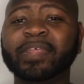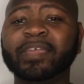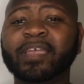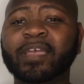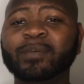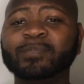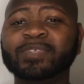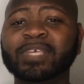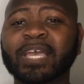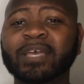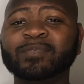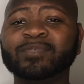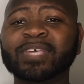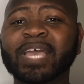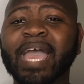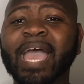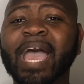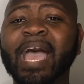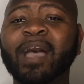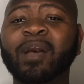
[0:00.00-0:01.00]
it comes down to
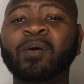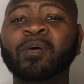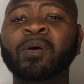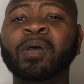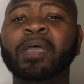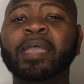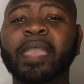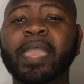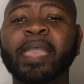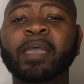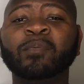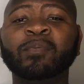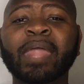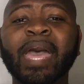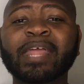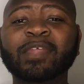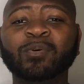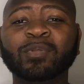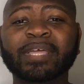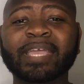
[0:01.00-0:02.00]
how,
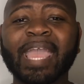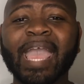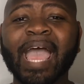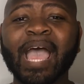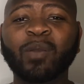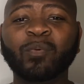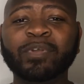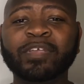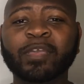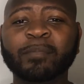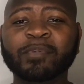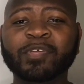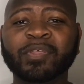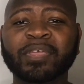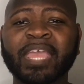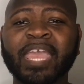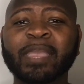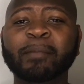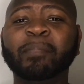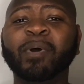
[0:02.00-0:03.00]
not only how we
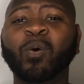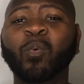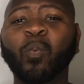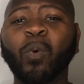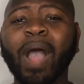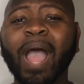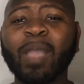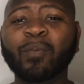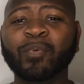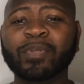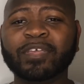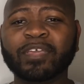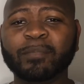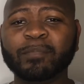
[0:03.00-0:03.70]
communicate, but why we